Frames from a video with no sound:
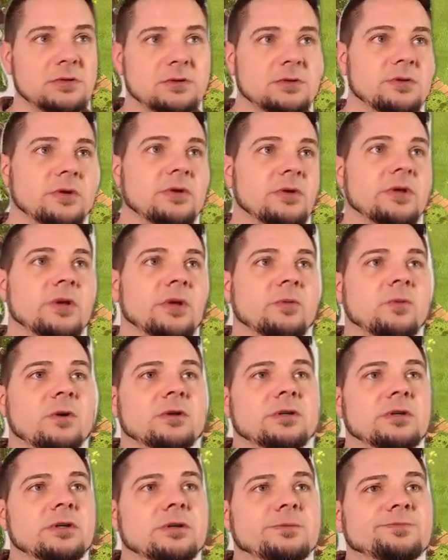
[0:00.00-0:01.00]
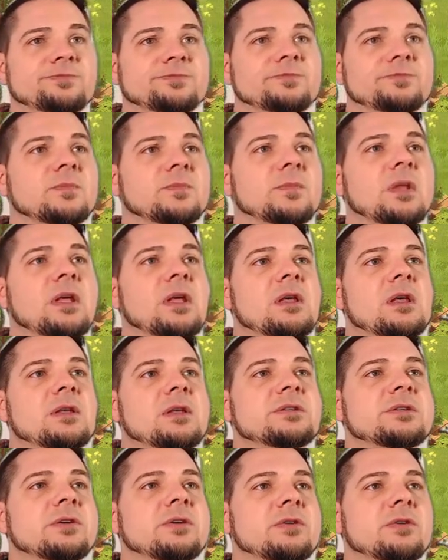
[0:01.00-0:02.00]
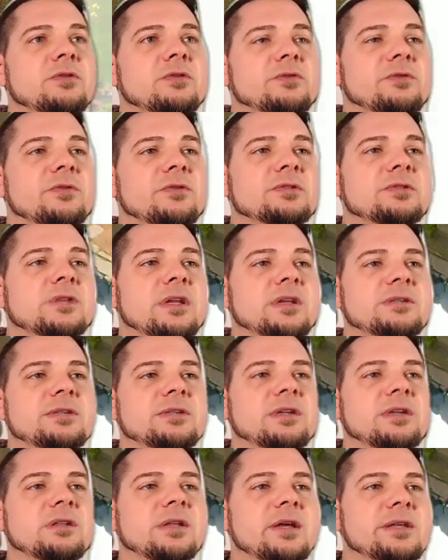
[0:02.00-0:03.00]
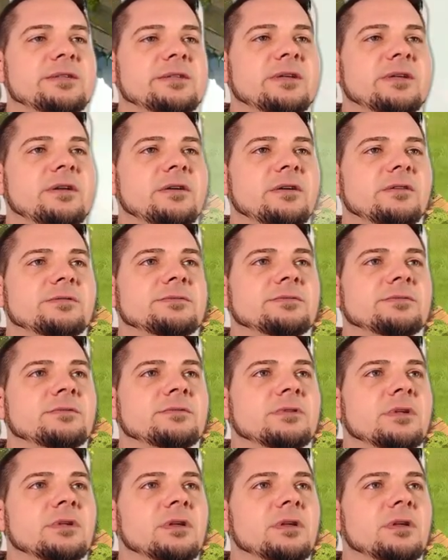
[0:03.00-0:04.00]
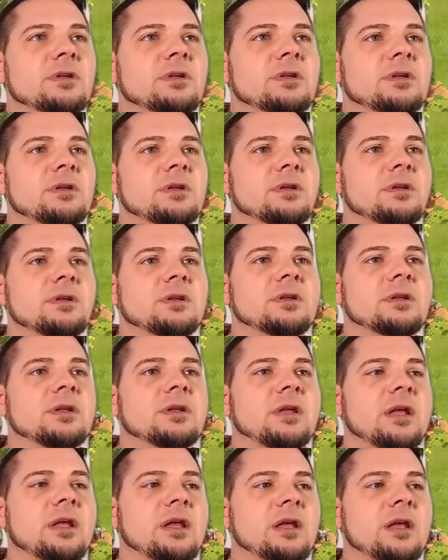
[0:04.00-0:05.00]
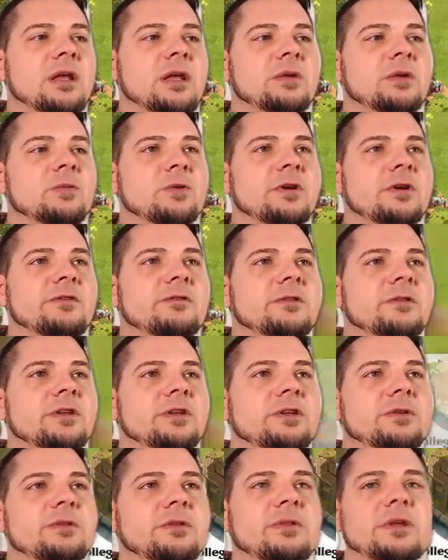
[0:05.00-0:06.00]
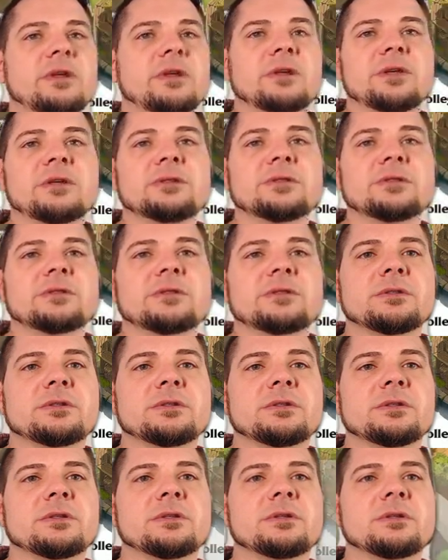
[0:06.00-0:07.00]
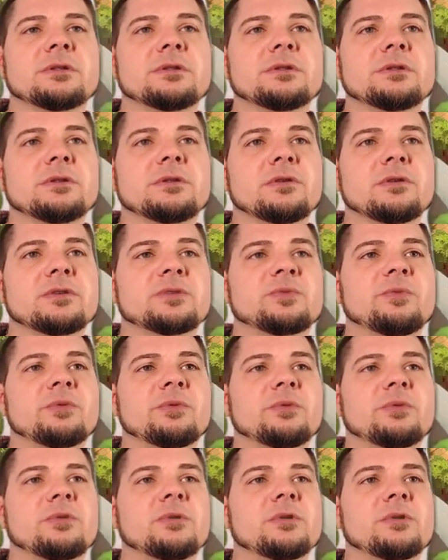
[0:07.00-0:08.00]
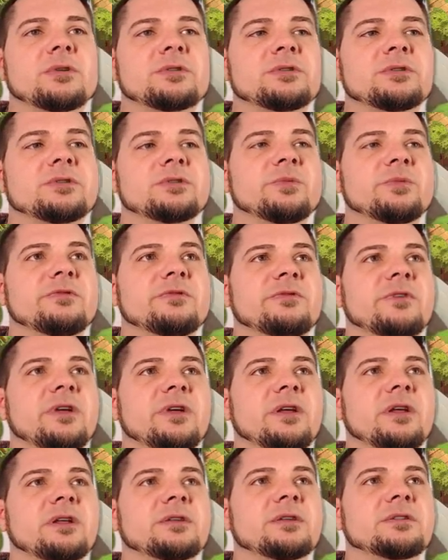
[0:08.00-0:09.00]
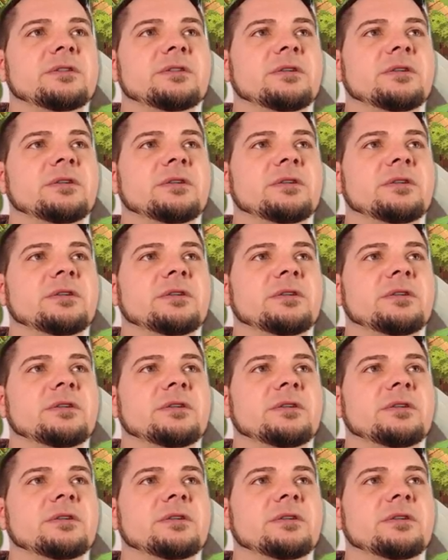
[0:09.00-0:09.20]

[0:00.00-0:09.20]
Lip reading: oh yeah, wall there. So first, like I said, Alliance Center, and whatever the new thing is. Notice board is super fast.